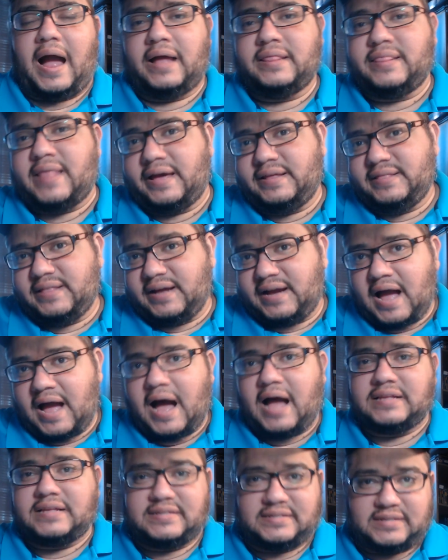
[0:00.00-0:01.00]
I like the
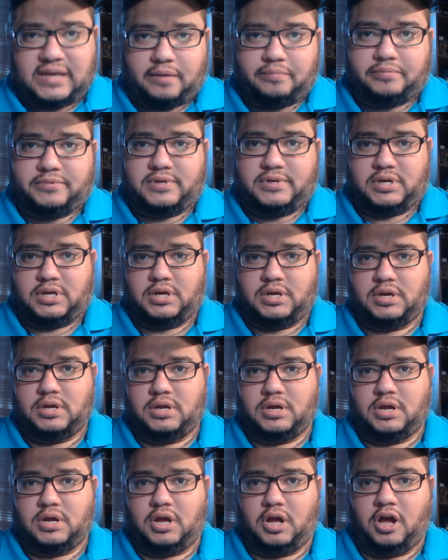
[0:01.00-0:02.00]
concept
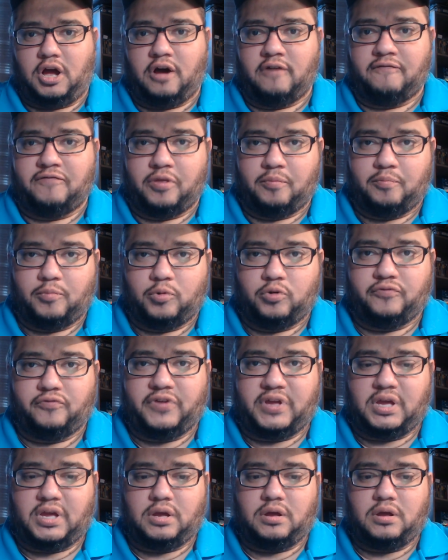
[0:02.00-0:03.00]
of the
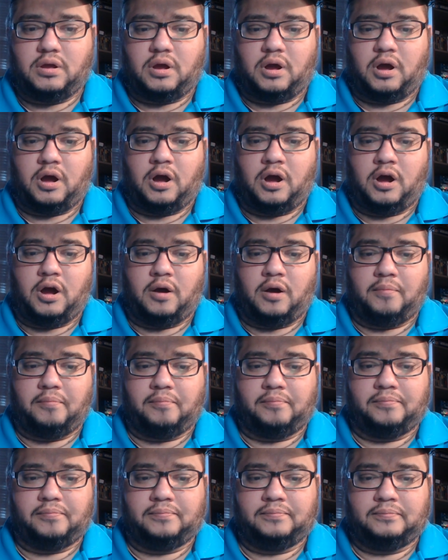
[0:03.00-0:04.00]
movie.
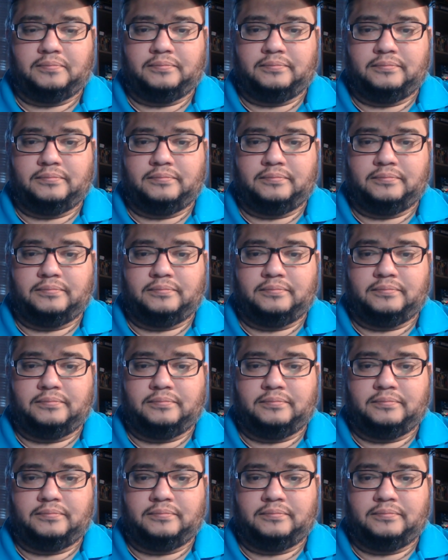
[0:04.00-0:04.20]
Um,